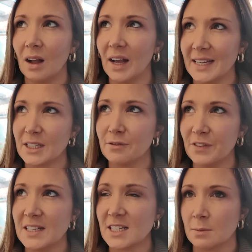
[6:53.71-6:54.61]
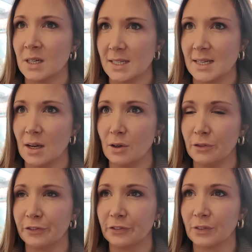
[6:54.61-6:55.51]
I had convinced
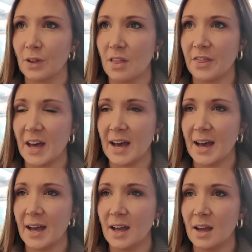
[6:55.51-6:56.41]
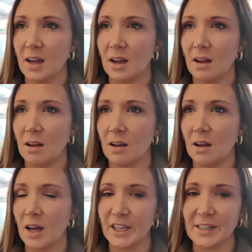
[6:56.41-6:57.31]
myself that
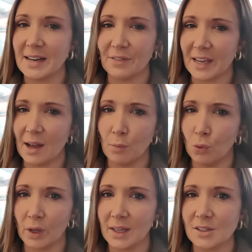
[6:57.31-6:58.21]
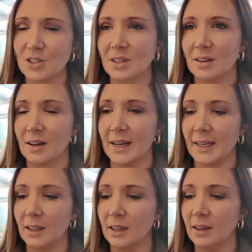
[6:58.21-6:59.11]
I could never get a mortgage.
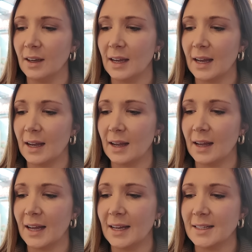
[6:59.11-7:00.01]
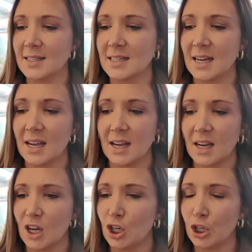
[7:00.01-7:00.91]
I had
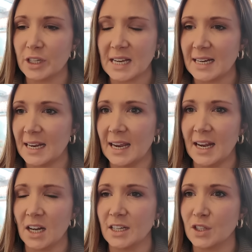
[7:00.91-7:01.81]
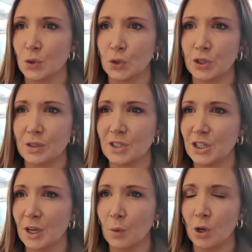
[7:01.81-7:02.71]
looked at it and I thought, do you
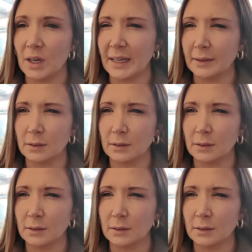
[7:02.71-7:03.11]
know what, like,